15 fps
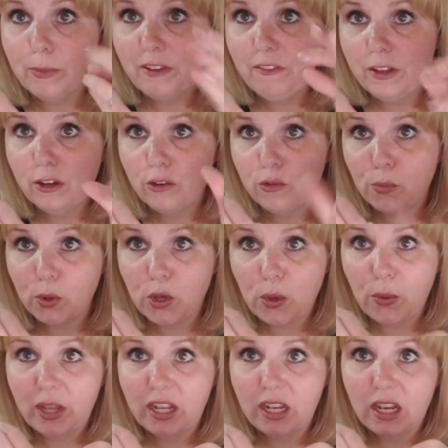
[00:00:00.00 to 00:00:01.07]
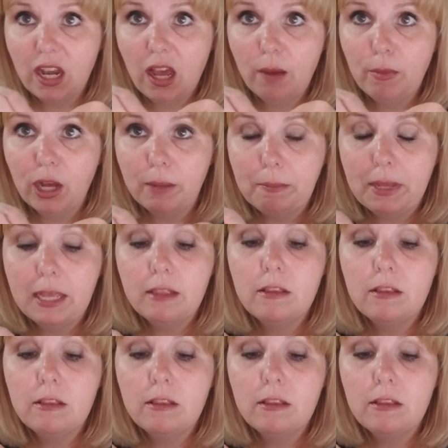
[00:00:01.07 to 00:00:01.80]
My fingers were going numb on me.